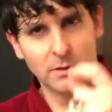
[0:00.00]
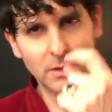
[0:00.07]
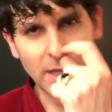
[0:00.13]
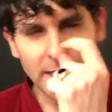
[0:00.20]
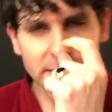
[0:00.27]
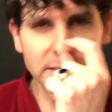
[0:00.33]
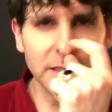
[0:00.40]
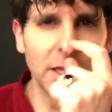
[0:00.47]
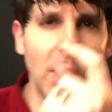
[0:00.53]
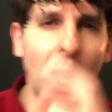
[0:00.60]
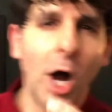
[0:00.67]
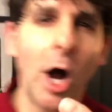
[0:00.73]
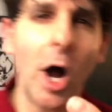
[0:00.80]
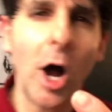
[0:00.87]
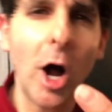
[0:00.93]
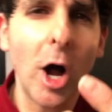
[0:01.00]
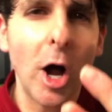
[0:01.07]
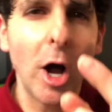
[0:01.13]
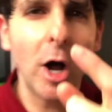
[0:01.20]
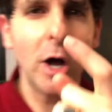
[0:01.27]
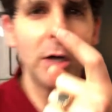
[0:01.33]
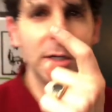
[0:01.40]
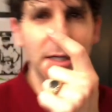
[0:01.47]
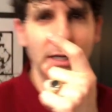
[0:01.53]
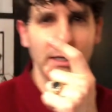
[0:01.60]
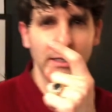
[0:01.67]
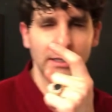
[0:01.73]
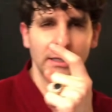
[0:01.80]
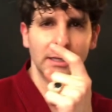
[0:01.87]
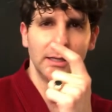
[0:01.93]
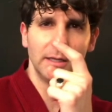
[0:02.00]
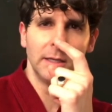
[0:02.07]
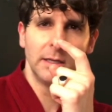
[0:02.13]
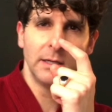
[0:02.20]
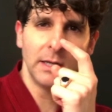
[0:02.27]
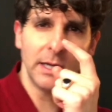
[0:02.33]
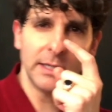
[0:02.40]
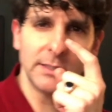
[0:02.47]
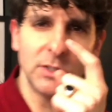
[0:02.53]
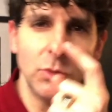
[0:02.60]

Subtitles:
As long as